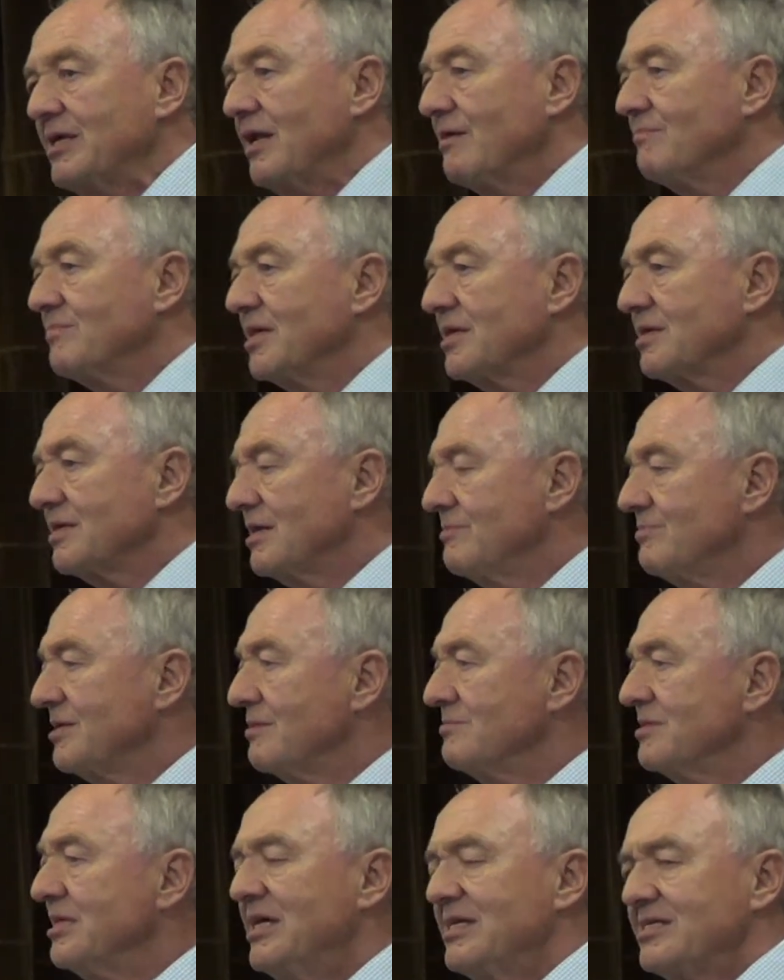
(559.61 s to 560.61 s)
Labour
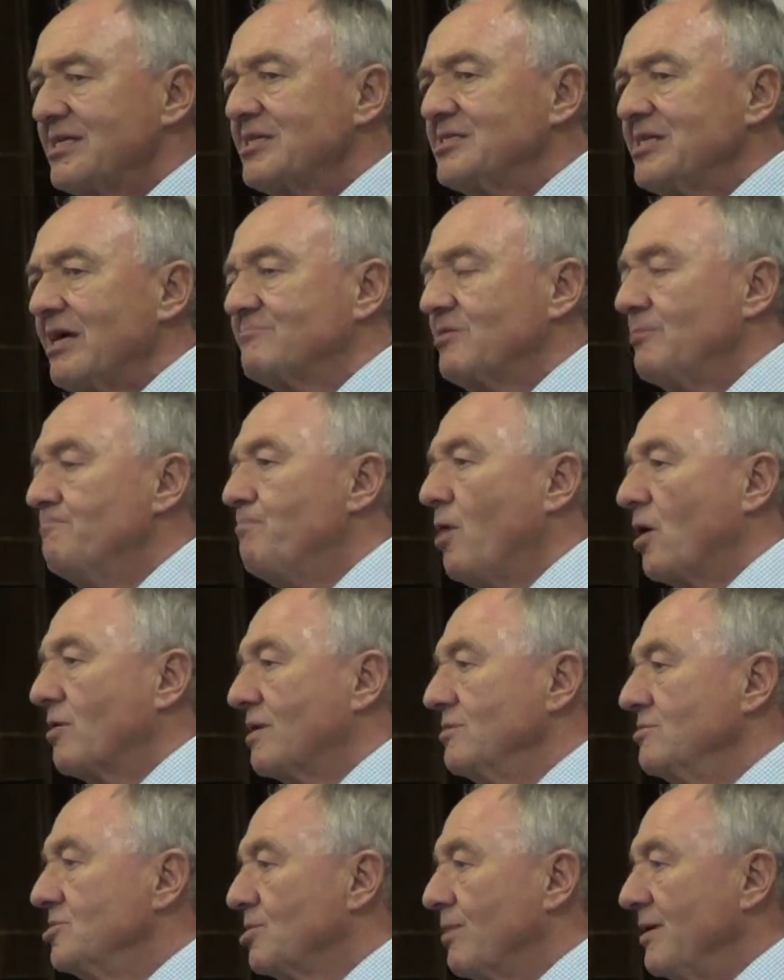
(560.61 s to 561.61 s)
government doesn't have to
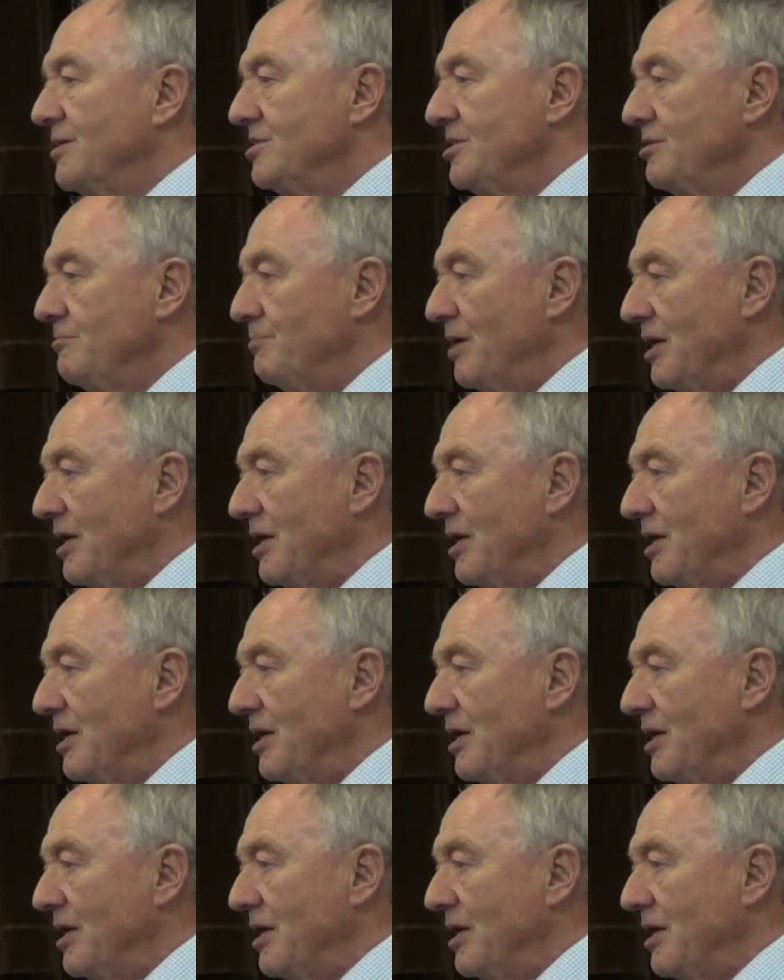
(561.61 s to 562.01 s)
borrow £20